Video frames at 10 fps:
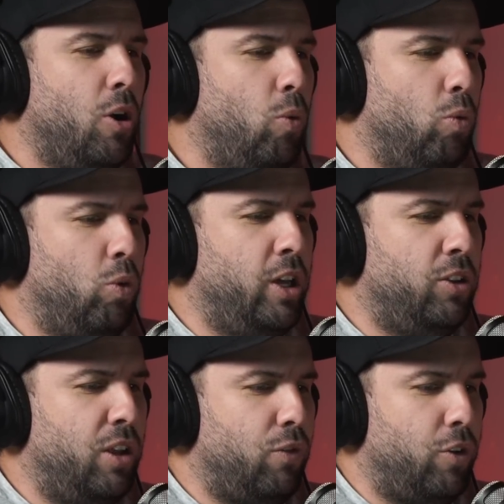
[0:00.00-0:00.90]
what do you
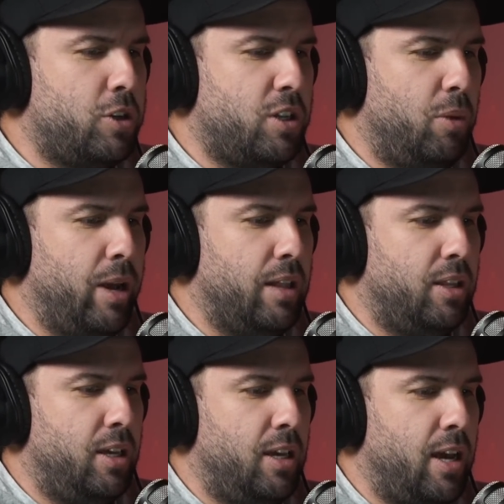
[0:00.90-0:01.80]
think? Firstly, about
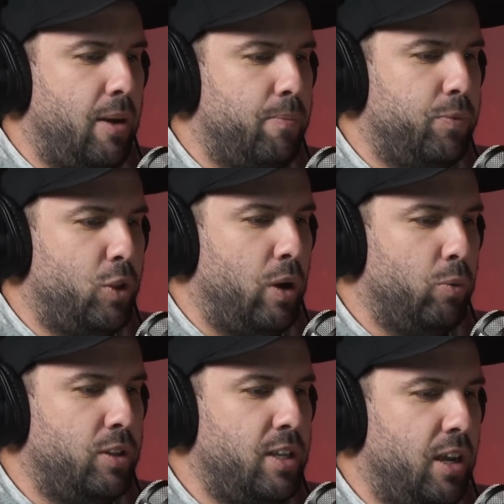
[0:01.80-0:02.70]
the
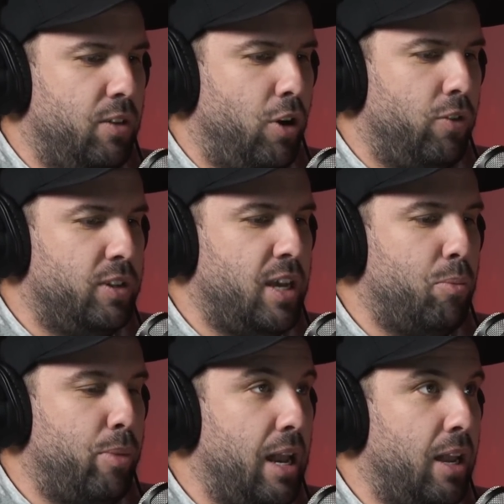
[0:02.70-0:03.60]
one involving
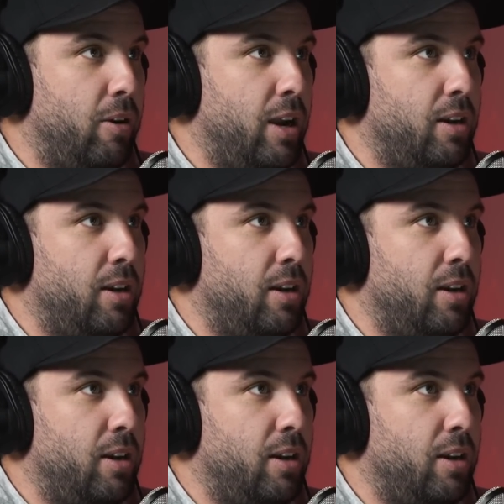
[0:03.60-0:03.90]
Dan Butler?